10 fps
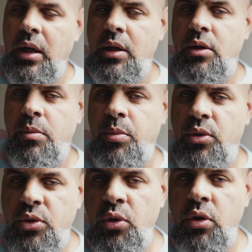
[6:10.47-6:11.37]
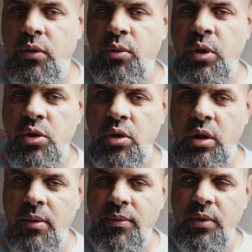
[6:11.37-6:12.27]
and the pursuit of creature
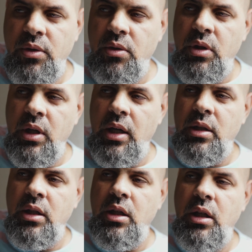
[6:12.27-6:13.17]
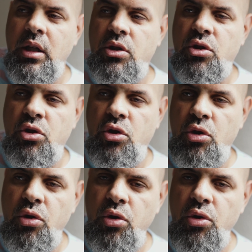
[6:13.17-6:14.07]
comforts are not the
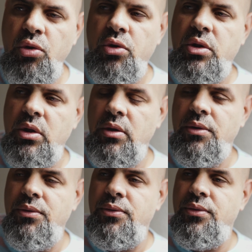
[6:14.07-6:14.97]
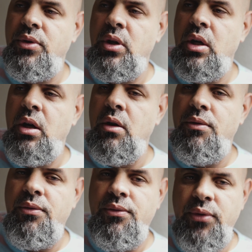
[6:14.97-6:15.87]
exclusive
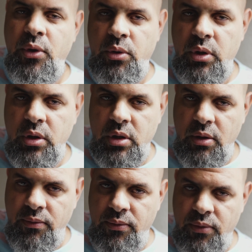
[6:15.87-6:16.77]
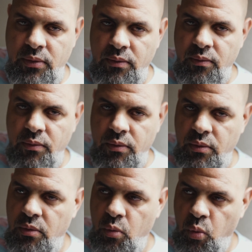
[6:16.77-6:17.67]
focus of
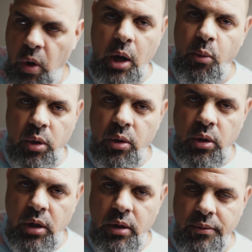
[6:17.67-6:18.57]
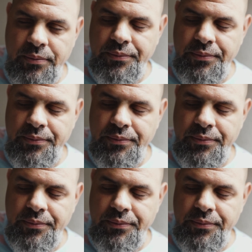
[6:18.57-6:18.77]
why we are here.